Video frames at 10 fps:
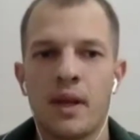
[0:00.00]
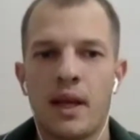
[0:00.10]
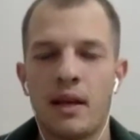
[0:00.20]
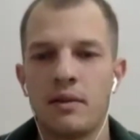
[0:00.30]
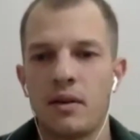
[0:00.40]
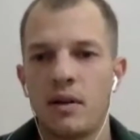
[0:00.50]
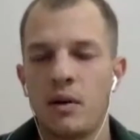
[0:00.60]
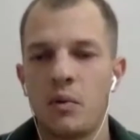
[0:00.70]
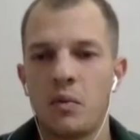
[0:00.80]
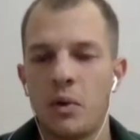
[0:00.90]
And
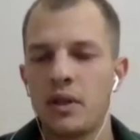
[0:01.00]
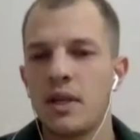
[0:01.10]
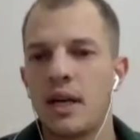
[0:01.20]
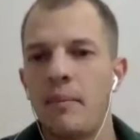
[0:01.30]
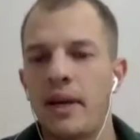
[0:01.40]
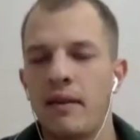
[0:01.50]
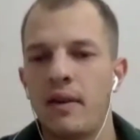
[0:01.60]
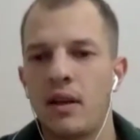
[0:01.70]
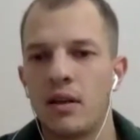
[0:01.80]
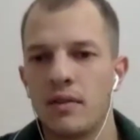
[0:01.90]
what is your company
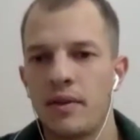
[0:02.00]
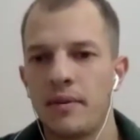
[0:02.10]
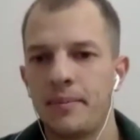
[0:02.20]
philosophy?